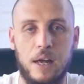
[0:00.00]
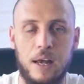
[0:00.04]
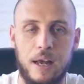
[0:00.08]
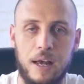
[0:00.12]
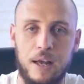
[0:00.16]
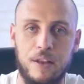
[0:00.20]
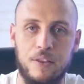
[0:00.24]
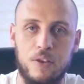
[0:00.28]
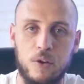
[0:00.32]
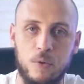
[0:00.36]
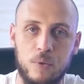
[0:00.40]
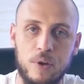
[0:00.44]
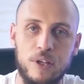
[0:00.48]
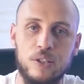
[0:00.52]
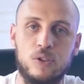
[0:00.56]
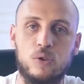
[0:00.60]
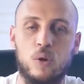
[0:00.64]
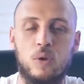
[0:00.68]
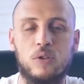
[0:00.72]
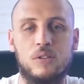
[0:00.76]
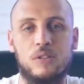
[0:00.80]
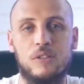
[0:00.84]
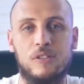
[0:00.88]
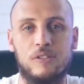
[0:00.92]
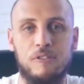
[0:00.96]
and the
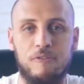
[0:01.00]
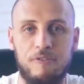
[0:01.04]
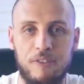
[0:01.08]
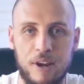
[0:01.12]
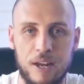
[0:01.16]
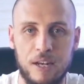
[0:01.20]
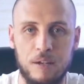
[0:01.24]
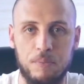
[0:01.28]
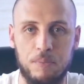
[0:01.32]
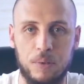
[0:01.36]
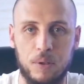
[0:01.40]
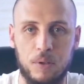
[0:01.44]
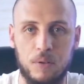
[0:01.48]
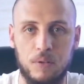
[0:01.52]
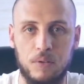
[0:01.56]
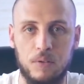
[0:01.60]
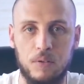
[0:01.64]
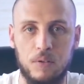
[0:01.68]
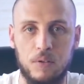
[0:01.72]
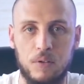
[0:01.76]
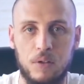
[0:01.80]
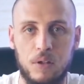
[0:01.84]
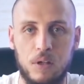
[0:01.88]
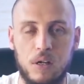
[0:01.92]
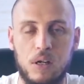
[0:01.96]
resources available
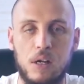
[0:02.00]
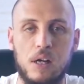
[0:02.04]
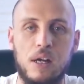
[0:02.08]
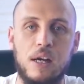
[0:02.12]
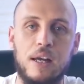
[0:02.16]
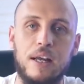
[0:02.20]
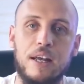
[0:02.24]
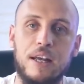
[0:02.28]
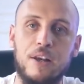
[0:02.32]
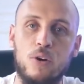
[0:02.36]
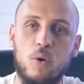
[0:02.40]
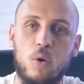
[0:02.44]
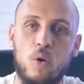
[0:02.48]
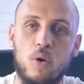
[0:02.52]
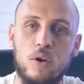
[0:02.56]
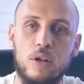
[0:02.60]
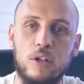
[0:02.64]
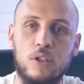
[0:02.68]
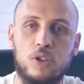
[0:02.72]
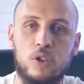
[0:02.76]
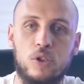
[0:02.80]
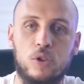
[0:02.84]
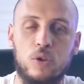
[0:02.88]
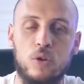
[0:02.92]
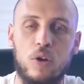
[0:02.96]
in order
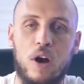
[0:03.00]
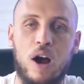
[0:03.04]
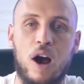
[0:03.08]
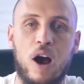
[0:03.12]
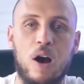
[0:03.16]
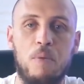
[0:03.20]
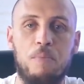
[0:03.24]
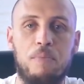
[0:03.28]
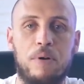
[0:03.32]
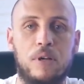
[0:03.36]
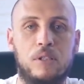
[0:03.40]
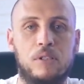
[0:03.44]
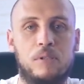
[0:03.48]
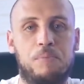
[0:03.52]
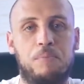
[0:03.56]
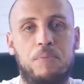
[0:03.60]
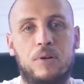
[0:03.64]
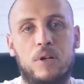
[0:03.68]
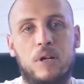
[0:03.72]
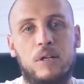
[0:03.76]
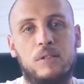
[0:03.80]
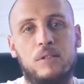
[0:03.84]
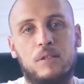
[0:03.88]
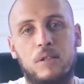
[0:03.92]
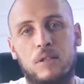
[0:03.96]
to help us
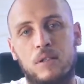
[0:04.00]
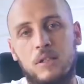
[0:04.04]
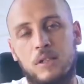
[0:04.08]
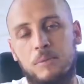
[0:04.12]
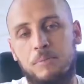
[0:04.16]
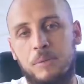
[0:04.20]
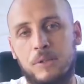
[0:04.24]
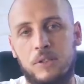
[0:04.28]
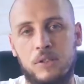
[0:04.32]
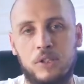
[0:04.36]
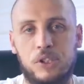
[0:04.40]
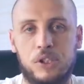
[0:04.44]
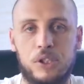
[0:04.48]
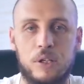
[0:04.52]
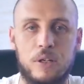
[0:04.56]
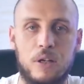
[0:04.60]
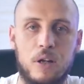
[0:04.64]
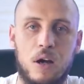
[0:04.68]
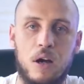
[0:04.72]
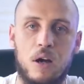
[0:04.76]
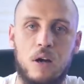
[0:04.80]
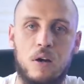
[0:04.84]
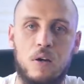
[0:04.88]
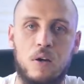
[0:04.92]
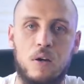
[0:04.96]
put us in this position
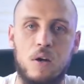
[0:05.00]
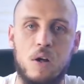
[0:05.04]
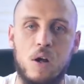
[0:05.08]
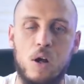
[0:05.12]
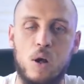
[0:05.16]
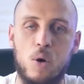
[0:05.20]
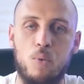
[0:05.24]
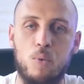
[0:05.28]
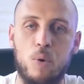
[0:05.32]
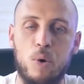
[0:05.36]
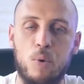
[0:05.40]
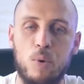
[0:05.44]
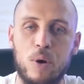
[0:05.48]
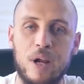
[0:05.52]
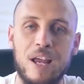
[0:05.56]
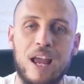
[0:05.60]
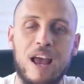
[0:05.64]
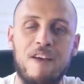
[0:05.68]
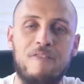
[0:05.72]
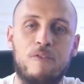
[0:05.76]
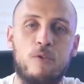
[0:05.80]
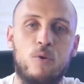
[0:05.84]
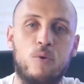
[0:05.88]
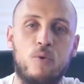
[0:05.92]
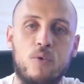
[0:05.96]
now where we
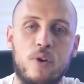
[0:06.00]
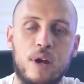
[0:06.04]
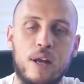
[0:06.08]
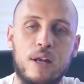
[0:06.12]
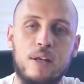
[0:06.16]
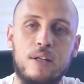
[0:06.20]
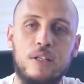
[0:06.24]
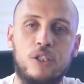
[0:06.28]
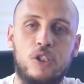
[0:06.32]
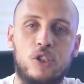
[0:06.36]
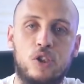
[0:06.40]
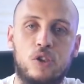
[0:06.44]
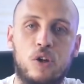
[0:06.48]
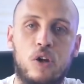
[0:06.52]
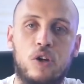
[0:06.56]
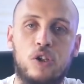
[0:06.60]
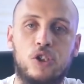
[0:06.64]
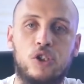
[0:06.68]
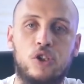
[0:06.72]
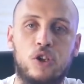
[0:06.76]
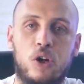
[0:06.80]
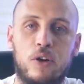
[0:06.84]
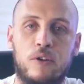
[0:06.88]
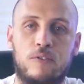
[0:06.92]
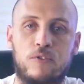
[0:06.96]
have a really strong
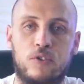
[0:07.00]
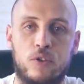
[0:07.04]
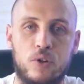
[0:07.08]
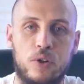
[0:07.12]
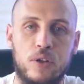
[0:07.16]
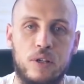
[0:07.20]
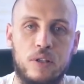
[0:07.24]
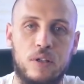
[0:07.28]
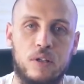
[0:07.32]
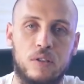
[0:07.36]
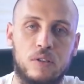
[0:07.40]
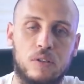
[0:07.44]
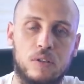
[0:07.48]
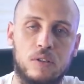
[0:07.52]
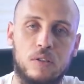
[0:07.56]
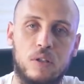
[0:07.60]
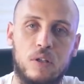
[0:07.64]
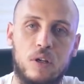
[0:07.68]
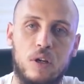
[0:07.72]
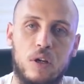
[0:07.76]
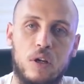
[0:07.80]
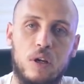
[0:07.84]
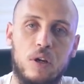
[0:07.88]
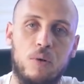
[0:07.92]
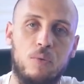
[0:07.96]
shot of doing this
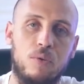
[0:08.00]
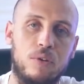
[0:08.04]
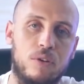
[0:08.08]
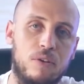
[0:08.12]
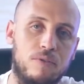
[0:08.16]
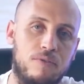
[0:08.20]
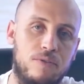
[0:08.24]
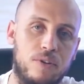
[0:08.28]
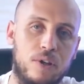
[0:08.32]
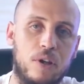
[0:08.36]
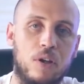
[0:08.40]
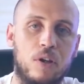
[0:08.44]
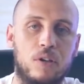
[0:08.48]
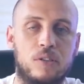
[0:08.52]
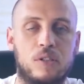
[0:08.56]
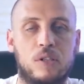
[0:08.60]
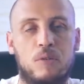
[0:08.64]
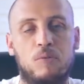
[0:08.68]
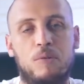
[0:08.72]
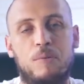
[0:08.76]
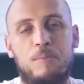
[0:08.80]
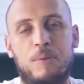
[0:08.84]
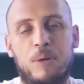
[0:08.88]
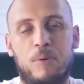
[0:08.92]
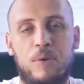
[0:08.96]
with the videos that
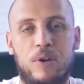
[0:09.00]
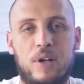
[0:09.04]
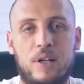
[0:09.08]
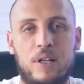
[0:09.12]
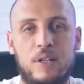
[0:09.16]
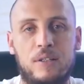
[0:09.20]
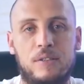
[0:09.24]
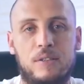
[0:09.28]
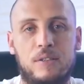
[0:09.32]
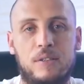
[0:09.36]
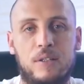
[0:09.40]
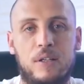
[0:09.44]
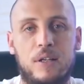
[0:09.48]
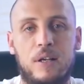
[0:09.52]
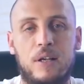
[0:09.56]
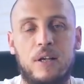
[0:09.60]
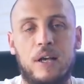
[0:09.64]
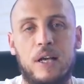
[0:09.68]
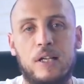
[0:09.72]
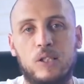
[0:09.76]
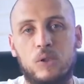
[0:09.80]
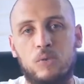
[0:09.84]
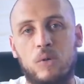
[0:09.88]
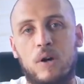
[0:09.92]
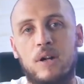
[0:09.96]
will be released
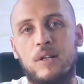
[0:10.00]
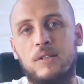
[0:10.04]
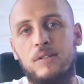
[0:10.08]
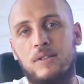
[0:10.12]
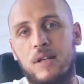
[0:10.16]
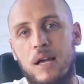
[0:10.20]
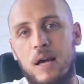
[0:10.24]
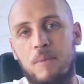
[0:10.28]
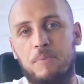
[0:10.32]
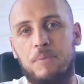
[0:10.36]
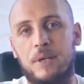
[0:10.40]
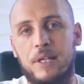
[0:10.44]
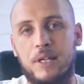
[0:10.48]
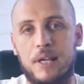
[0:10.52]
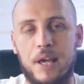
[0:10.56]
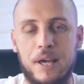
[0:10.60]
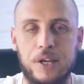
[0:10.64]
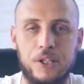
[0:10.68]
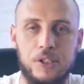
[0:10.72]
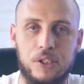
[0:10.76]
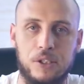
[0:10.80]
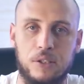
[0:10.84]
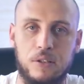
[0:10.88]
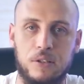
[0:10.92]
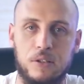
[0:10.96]
as well as the
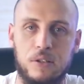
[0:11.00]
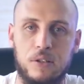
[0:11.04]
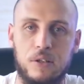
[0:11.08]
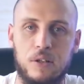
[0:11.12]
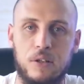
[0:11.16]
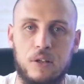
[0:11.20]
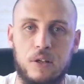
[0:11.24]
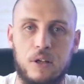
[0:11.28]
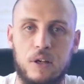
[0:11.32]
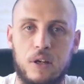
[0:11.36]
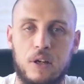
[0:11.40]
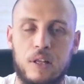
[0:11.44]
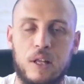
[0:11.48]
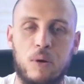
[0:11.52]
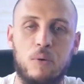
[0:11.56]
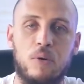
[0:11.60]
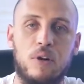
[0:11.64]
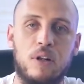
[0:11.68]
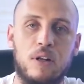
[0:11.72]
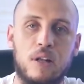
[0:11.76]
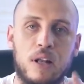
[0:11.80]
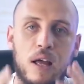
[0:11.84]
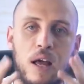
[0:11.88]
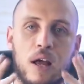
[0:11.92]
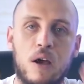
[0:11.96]
application that
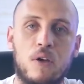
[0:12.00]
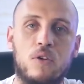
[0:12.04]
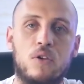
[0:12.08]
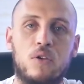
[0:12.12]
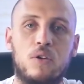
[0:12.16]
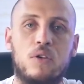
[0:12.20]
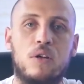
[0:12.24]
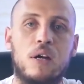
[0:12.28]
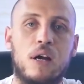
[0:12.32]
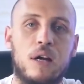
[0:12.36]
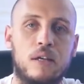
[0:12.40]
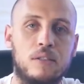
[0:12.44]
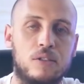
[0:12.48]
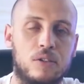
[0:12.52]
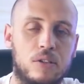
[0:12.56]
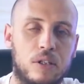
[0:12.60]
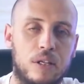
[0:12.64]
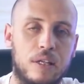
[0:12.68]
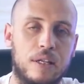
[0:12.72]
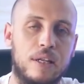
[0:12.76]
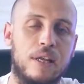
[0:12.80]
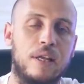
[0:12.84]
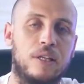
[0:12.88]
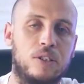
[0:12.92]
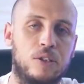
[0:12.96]
will allow you guys to
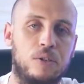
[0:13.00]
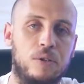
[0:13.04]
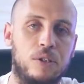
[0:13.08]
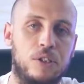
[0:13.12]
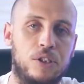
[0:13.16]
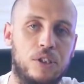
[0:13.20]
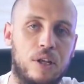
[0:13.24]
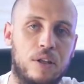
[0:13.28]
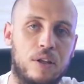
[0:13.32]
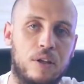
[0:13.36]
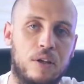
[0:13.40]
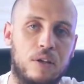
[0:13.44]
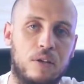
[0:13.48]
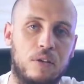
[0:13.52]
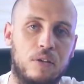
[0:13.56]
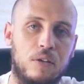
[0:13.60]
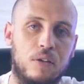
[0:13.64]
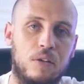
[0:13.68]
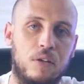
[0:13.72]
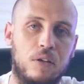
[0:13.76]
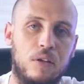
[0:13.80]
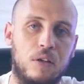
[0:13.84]
connect to each other